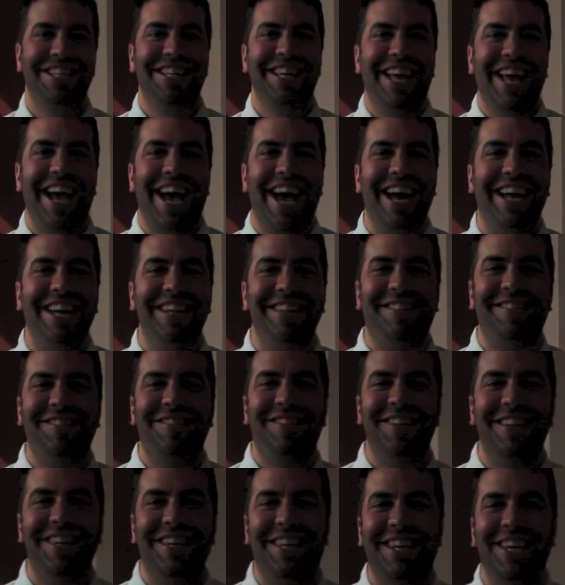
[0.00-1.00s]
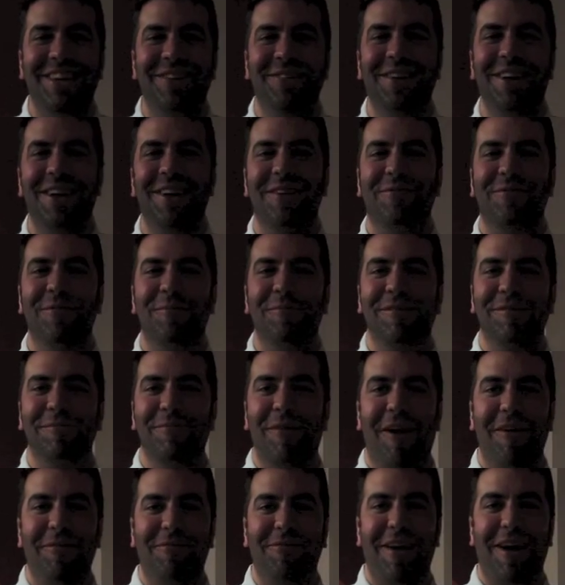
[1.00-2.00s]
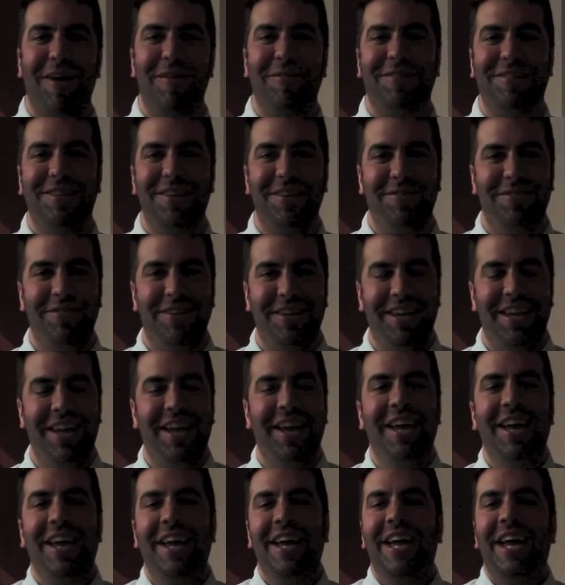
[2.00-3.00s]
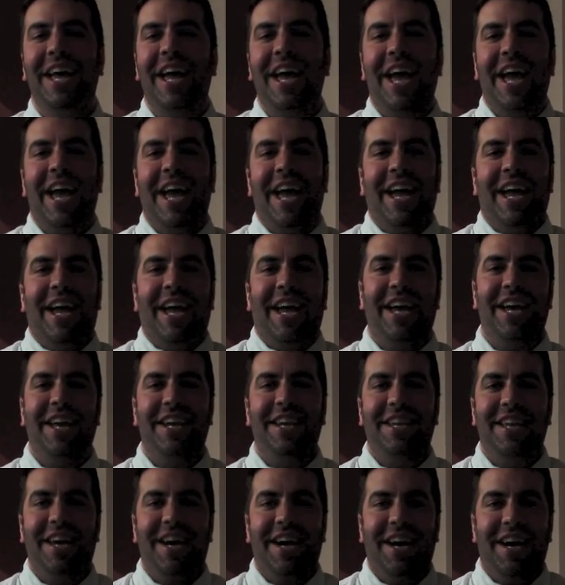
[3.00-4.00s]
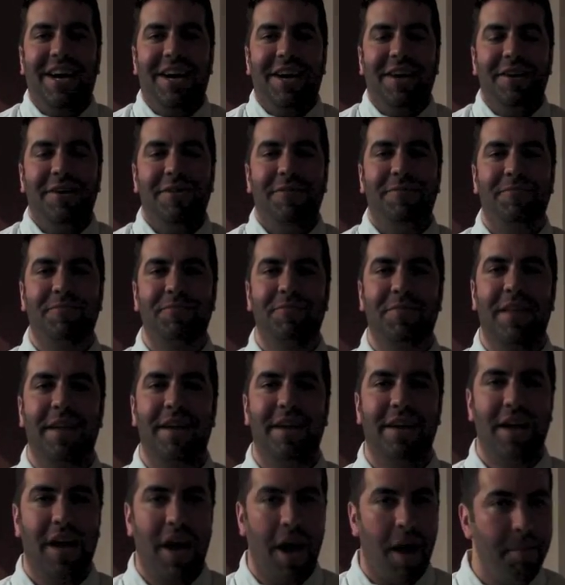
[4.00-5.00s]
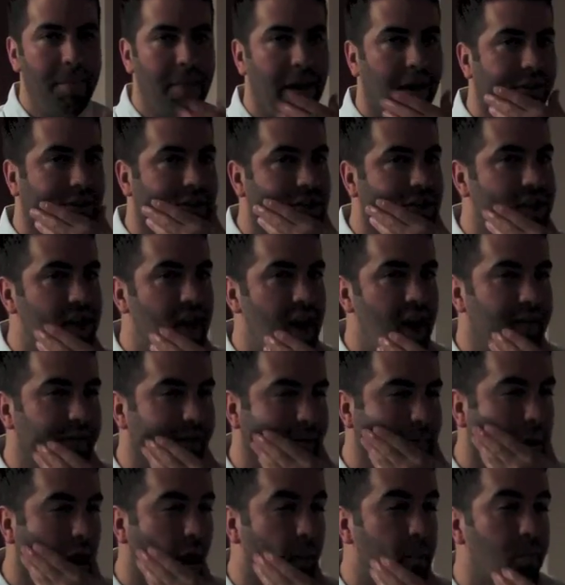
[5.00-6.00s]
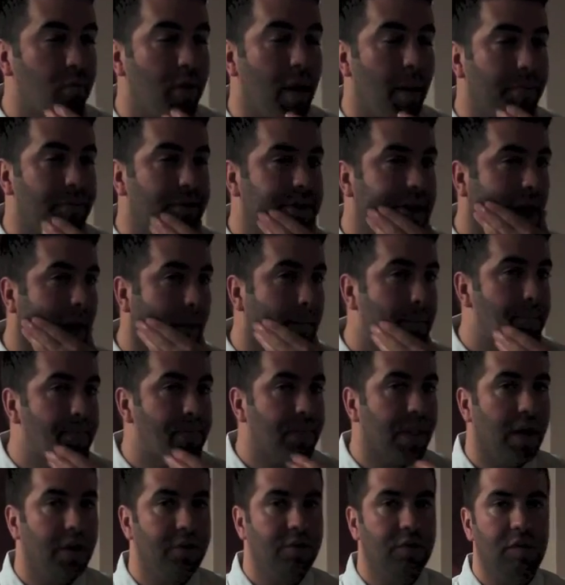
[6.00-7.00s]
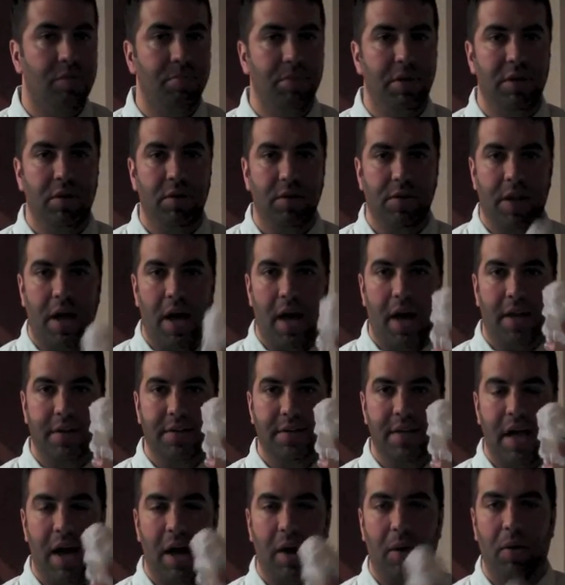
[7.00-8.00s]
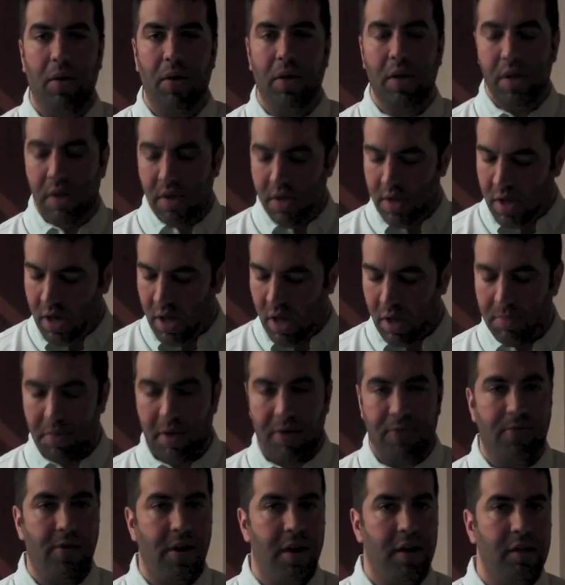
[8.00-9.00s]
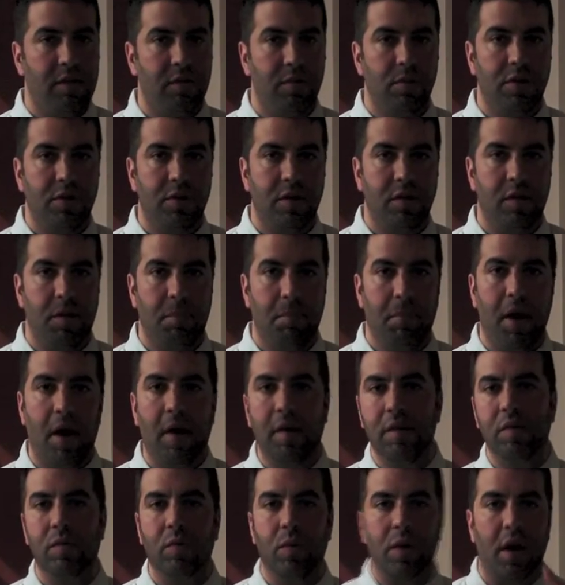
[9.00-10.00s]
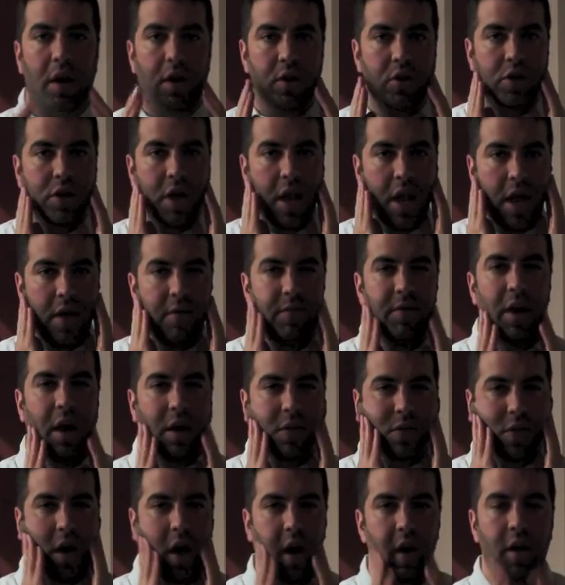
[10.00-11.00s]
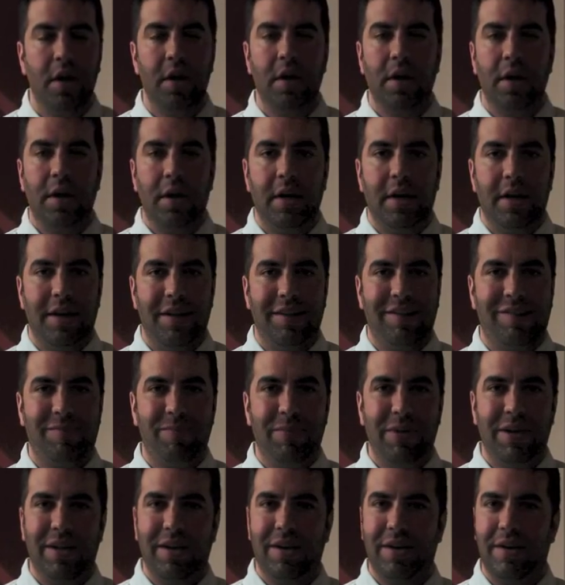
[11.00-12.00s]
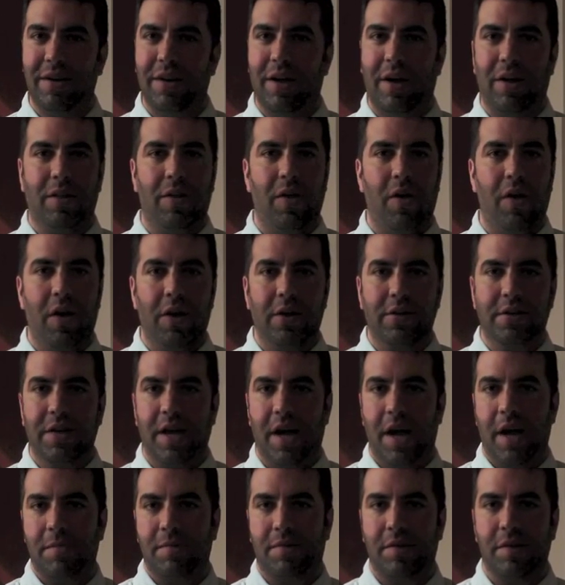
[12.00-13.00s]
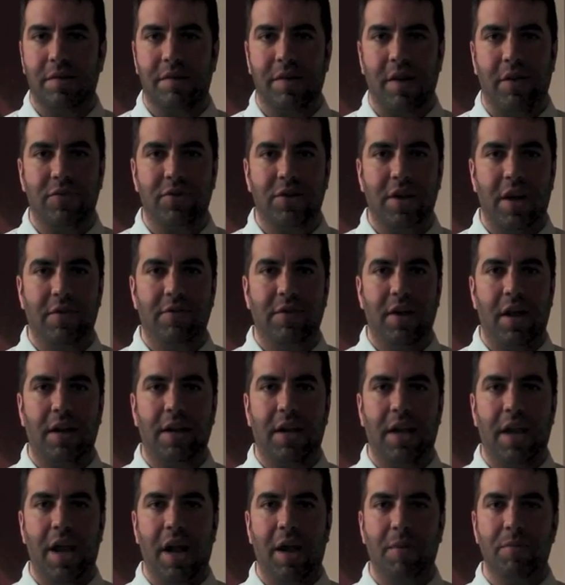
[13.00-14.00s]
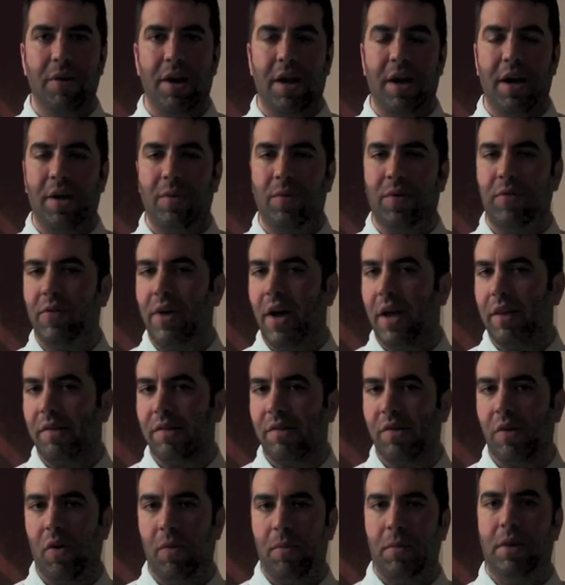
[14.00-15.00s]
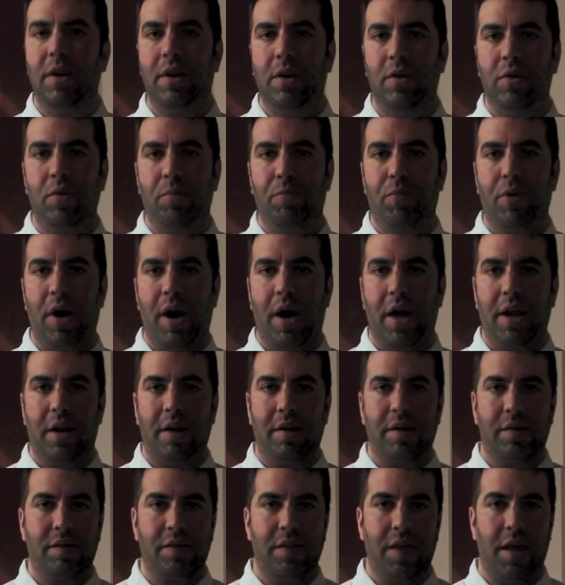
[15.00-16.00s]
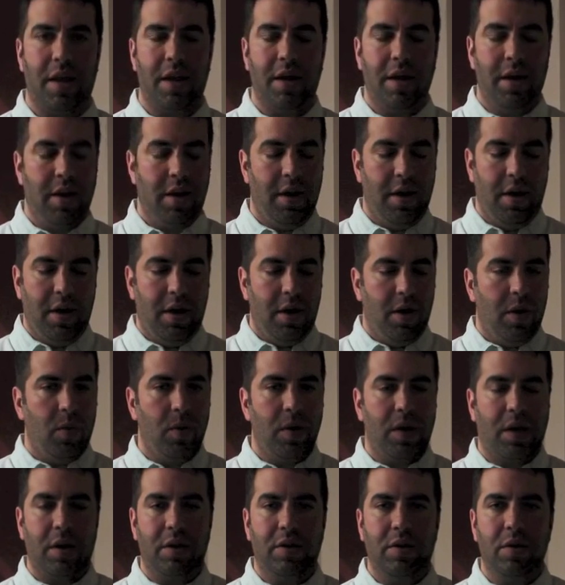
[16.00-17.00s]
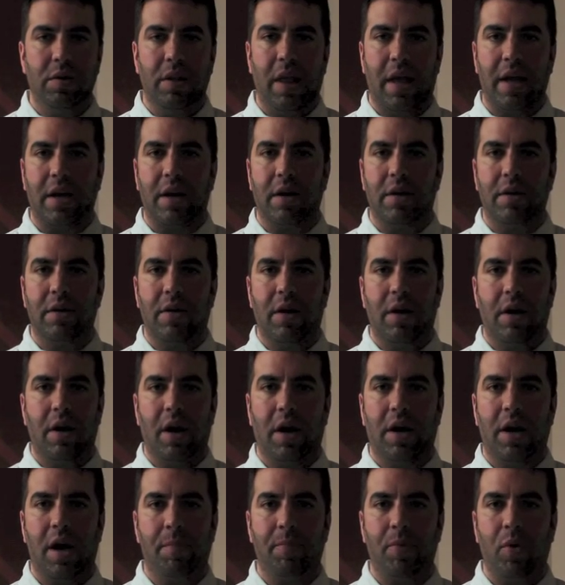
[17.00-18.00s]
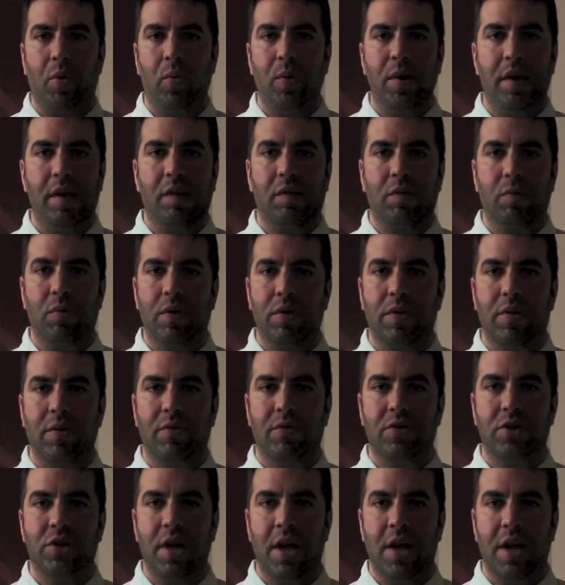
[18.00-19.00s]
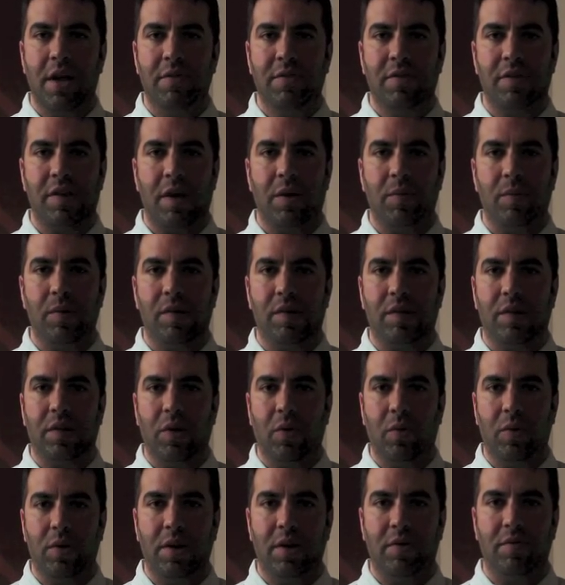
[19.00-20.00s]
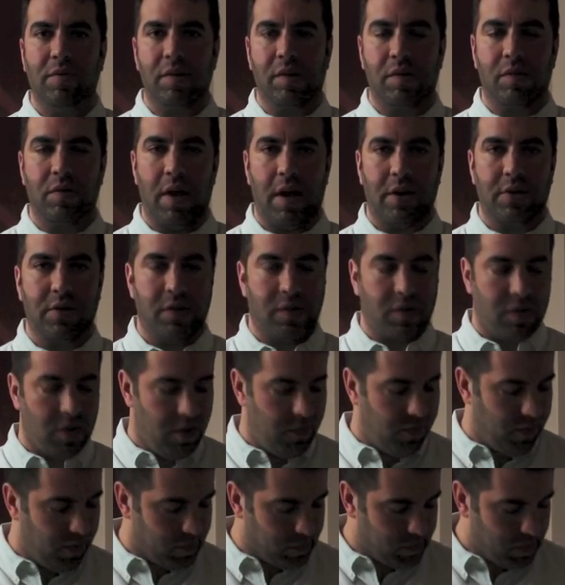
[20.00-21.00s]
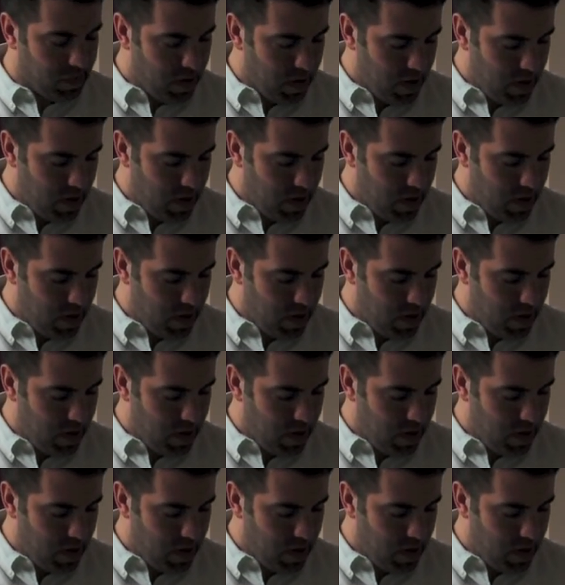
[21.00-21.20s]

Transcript: Hey, it's TQ here from Small Flower TV, and I'm about to shave. I'm all prepped up. I've just been doing the hot towel on my face, which is a must when I shave, and I thought it's been a long time since I've shaved on camera, and we've got so many new products that we could do like a couple weeks worth of shaves and we still wouldn't even scratch the surface.